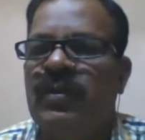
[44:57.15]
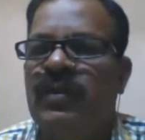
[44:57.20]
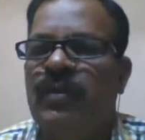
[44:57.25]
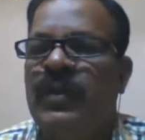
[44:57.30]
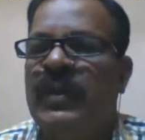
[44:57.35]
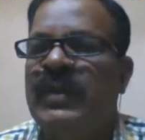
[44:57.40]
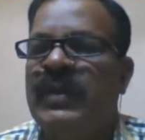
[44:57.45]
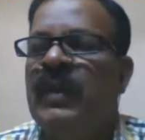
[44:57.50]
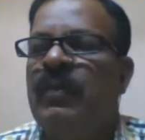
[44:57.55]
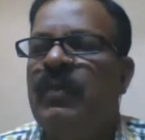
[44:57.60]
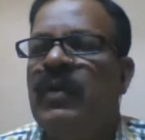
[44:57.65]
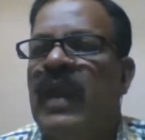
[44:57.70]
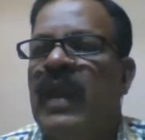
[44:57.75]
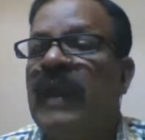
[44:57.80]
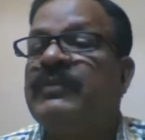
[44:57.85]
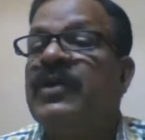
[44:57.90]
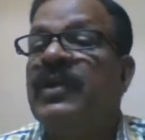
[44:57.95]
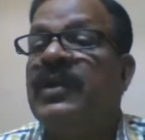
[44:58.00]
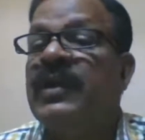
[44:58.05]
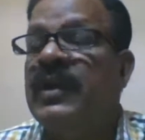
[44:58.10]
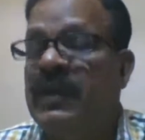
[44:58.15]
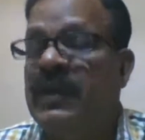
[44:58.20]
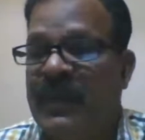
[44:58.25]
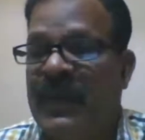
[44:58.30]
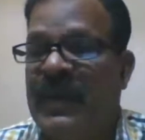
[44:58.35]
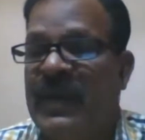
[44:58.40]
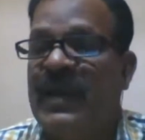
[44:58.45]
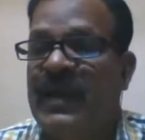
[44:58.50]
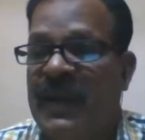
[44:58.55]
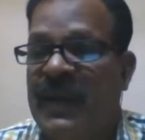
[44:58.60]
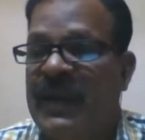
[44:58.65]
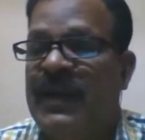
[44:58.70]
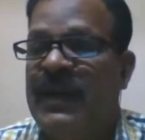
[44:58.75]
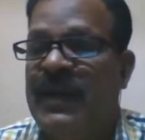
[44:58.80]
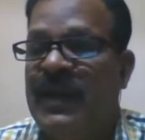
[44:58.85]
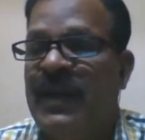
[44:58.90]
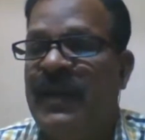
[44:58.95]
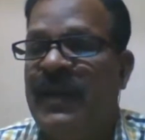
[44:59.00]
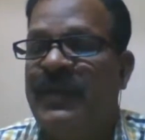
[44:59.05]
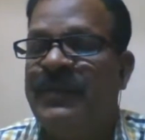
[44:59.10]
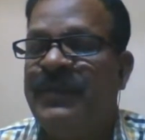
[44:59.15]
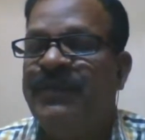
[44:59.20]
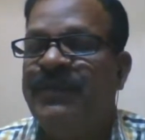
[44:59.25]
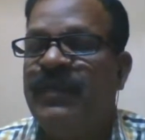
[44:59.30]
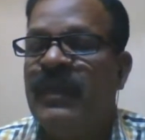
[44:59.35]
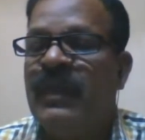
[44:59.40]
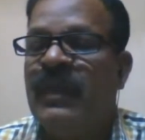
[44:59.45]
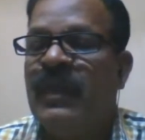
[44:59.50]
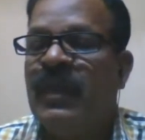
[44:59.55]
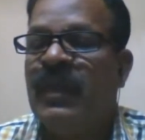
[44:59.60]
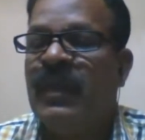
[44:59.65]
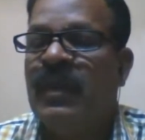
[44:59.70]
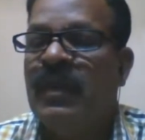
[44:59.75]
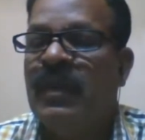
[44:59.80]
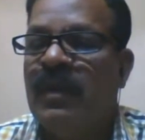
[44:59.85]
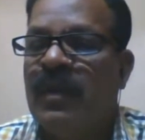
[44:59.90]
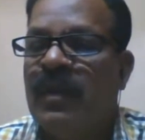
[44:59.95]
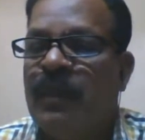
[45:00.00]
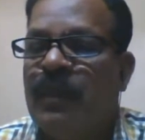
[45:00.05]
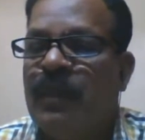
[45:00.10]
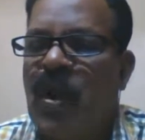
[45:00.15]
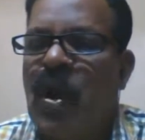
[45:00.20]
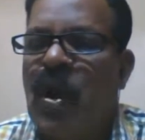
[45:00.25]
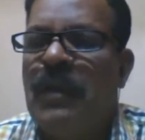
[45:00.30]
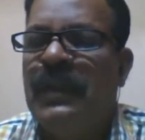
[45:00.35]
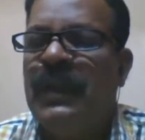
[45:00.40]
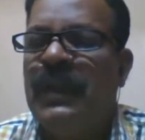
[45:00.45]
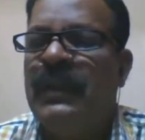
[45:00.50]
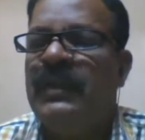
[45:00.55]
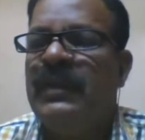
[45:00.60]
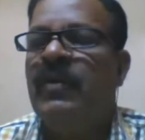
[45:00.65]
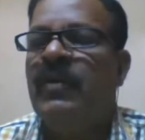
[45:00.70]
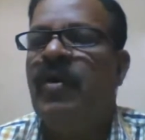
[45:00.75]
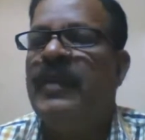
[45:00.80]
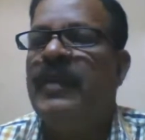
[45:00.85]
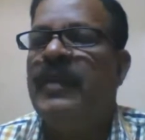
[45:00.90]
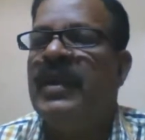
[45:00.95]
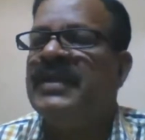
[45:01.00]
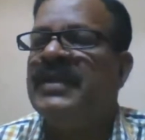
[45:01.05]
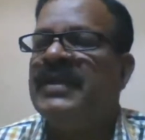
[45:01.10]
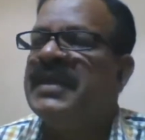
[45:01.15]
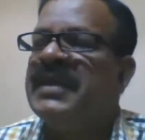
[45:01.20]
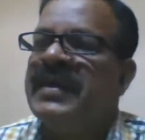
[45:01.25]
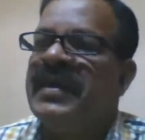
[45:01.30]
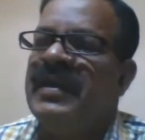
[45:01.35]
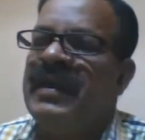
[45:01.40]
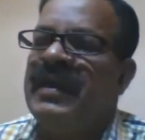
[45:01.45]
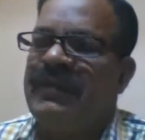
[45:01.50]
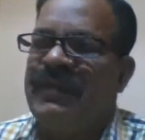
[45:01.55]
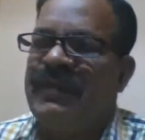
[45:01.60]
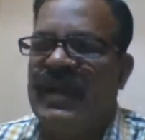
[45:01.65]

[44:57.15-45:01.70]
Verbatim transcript: For example, after independence in India, uh, promptly the government has taken different